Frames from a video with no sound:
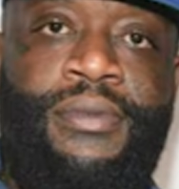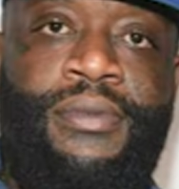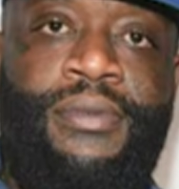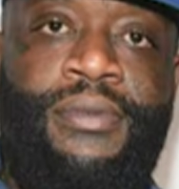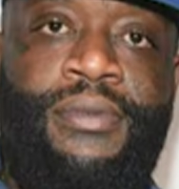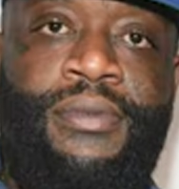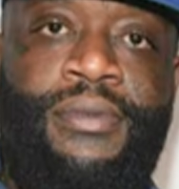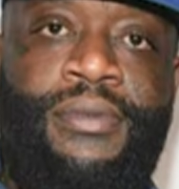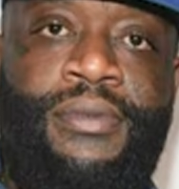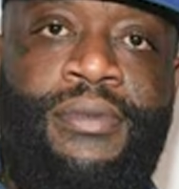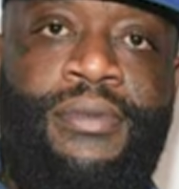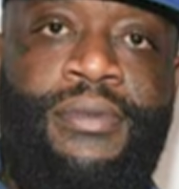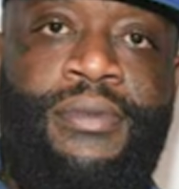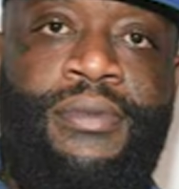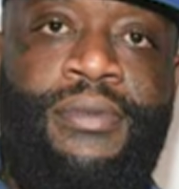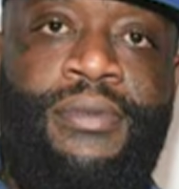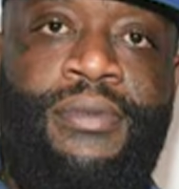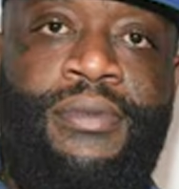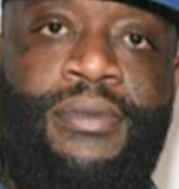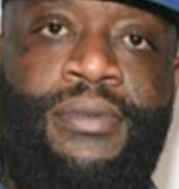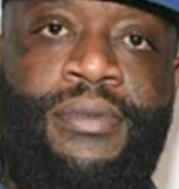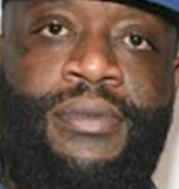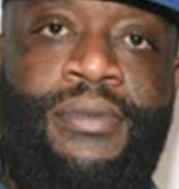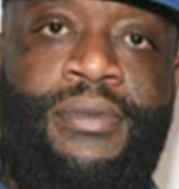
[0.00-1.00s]

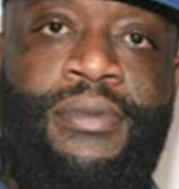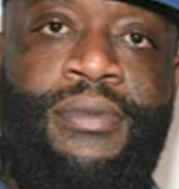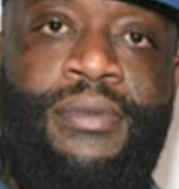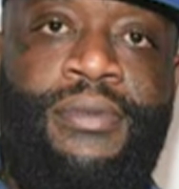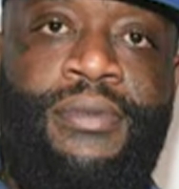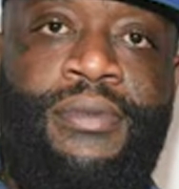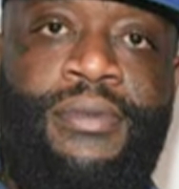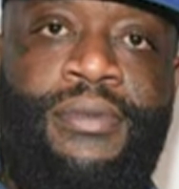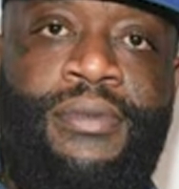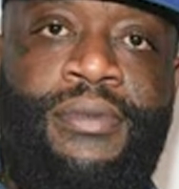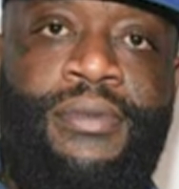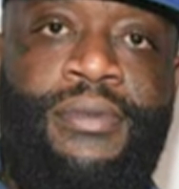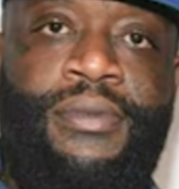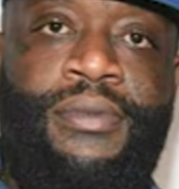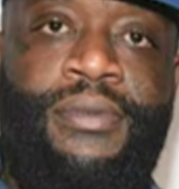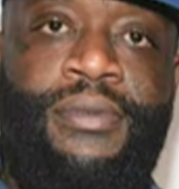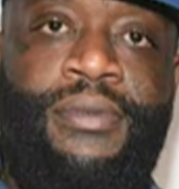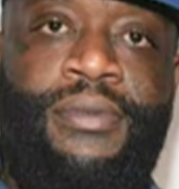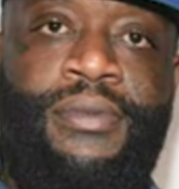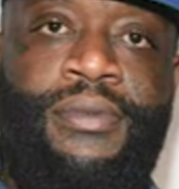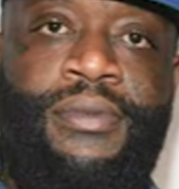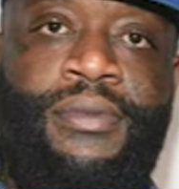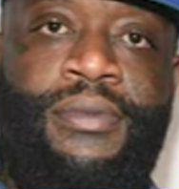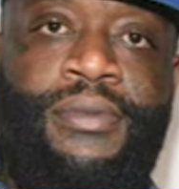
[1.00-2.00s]

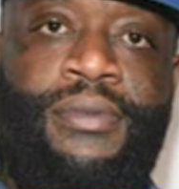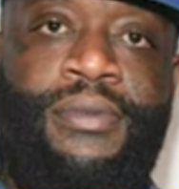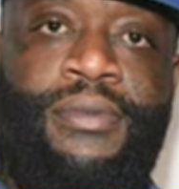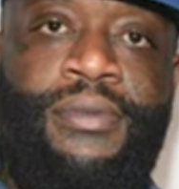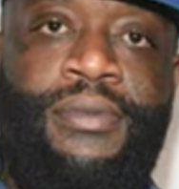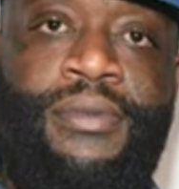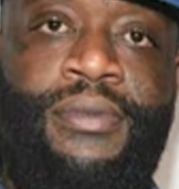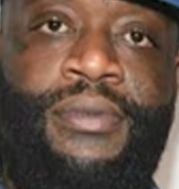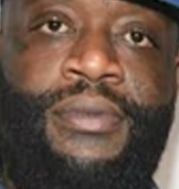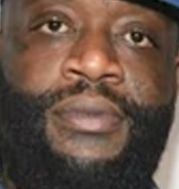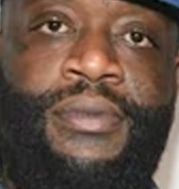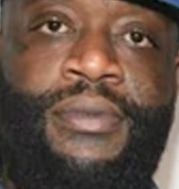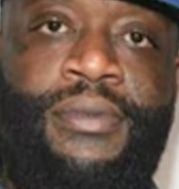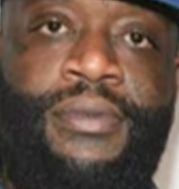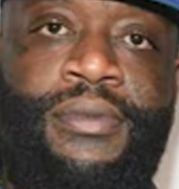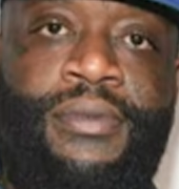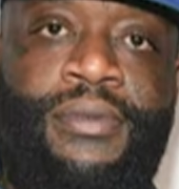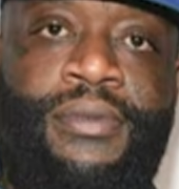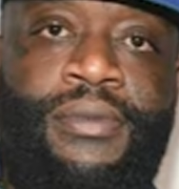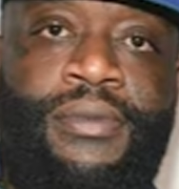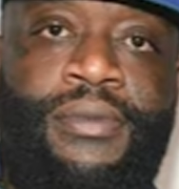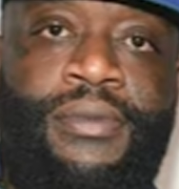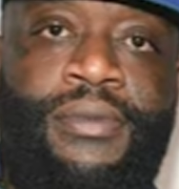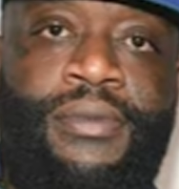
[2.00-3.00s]

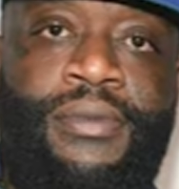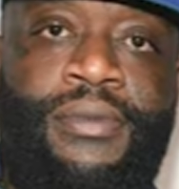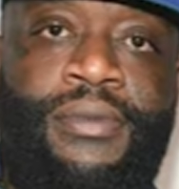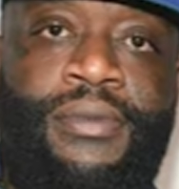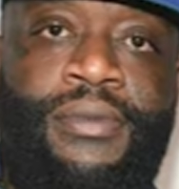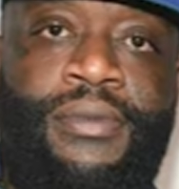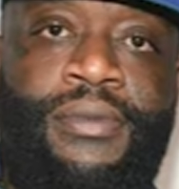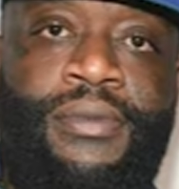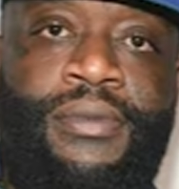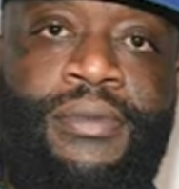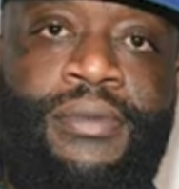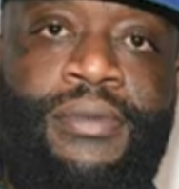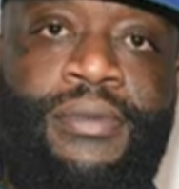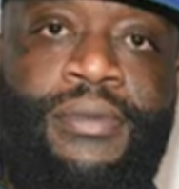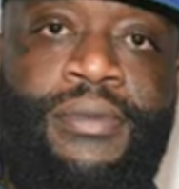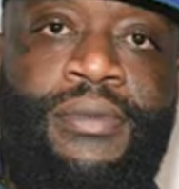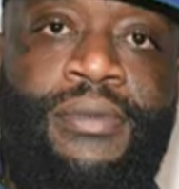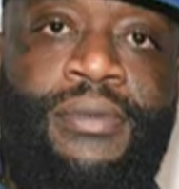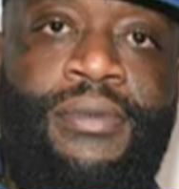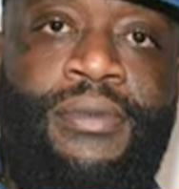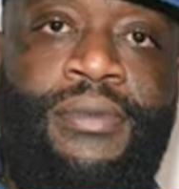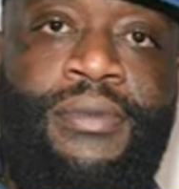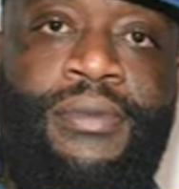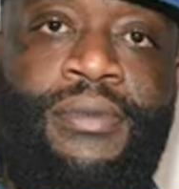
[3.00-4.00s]

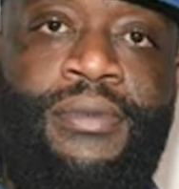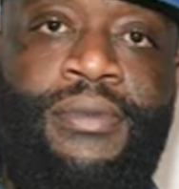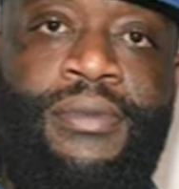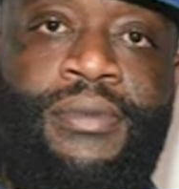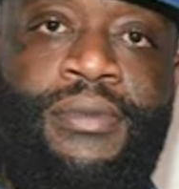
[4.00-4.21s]
The person shown says nothing.